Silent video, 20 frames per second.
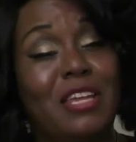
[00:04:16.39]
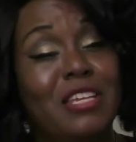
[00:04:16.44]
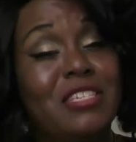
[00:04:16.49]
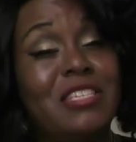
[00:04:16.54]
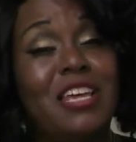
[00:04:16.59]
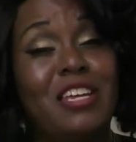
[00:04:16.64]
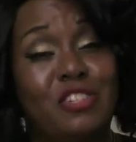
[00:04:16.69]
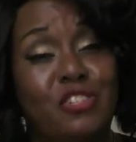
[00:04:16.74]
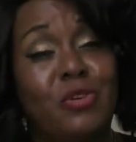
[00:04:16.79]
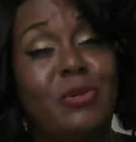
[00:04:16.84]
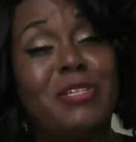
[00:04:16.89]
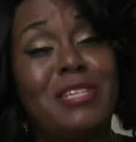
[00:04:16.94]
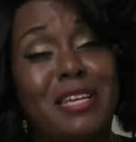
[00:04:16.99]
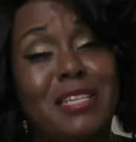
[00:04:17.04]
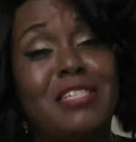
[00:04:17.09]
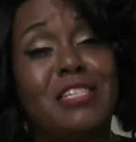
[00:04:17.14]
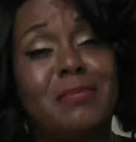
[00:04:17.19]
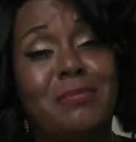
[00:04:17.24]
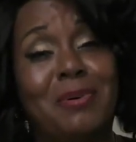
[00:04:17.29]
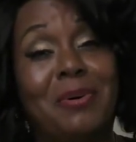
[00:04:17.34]
Is that your
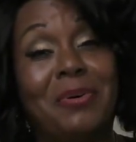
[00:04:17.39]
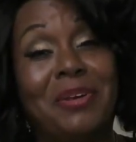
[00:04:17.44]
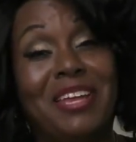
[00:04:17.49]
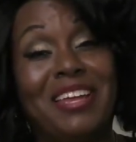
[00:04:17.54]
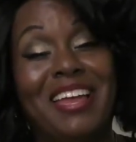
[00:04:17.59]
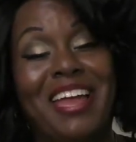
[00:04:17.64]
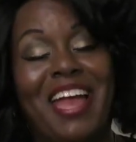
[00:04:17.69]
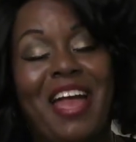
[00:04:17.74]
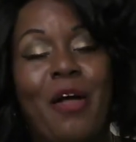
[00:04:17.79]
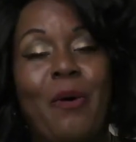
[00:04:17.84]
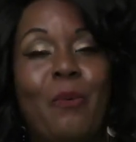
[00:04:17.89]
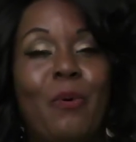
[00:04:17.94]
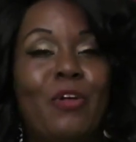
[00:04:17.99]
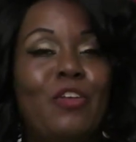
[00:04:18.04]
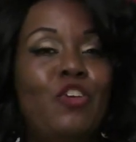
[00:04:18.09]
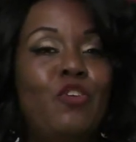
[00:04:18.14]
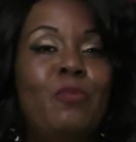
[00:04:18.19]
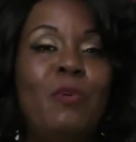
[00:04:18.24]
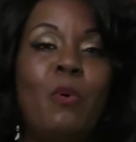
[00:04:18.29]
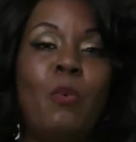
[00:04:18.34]
testimony, where
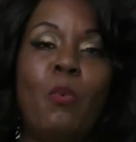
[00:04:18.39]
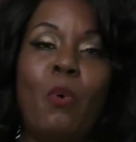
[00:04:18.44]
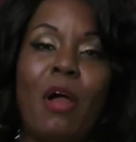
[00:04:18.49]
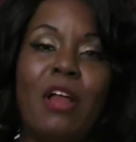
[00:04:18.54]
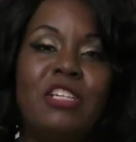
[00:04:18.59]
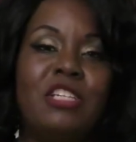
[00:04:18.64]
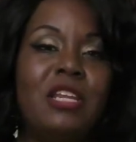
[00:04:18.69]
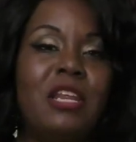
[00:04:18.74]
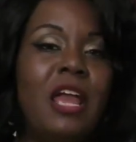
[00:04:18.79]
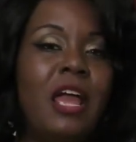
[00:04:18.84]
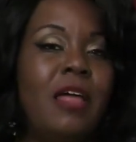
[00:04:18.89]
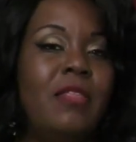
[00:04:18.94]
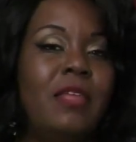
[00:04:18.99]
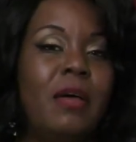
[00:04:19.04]
you've been watching